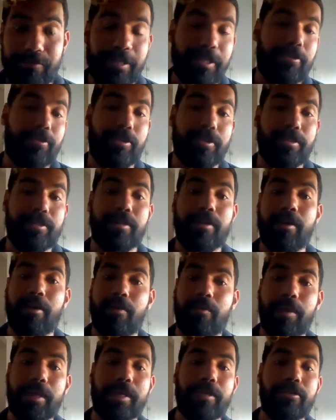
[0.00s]
features,
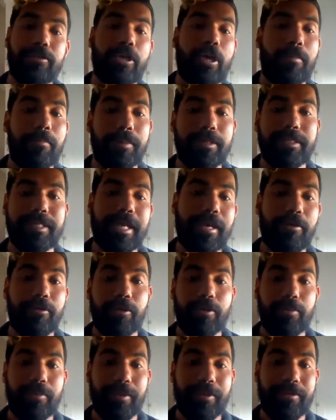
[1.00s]
we can top and tail
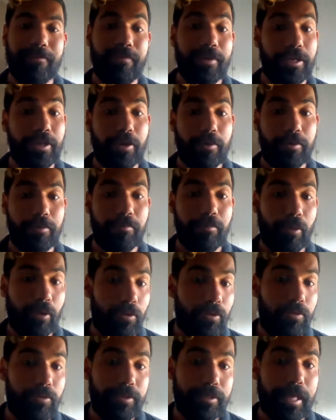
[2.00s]
your video with
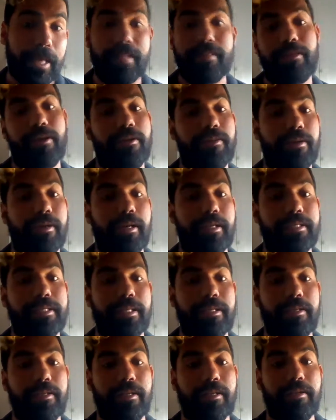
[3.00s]
polls and the other
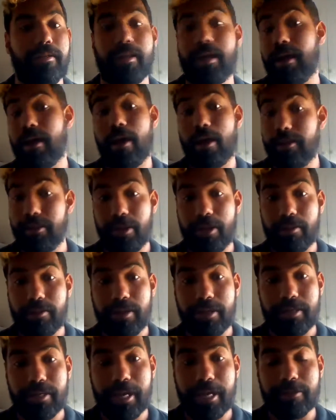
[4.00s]
Glissa, the other
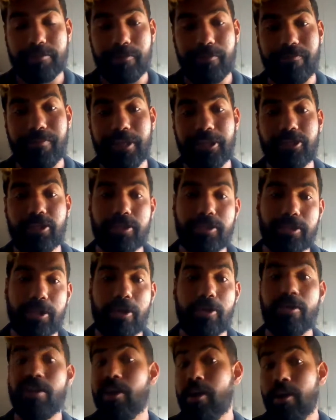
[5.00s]
engagement features.
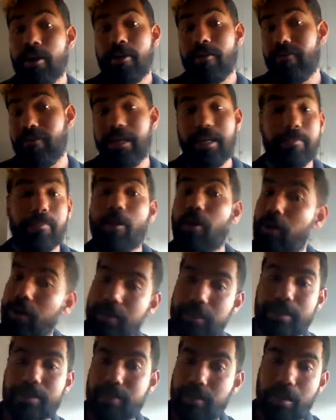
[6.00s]
So really poll at
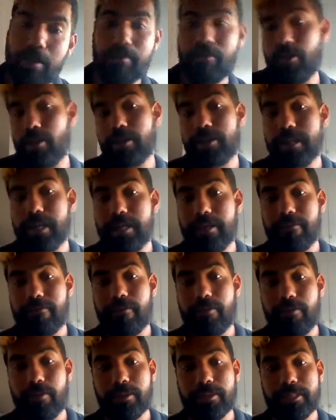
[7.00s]
the start, poll at the end if
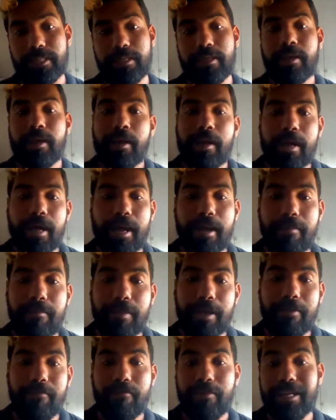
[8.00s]
you wanted,
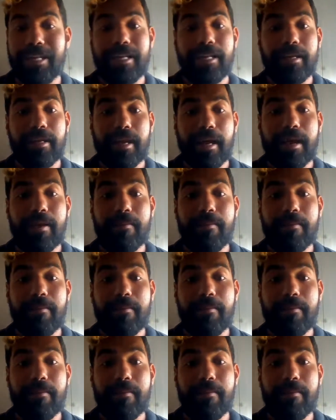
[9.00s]
and really